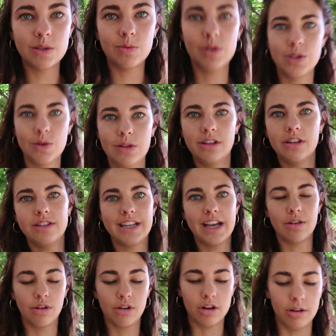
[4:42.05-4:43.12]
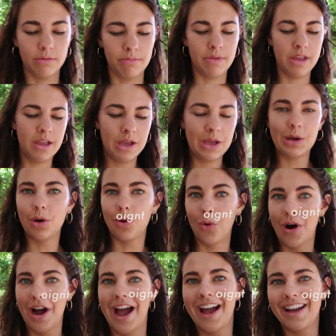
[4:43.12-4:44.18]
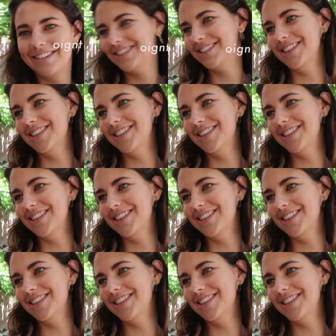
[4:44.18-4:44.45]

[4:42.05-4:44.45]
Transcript: just went to a little town called What?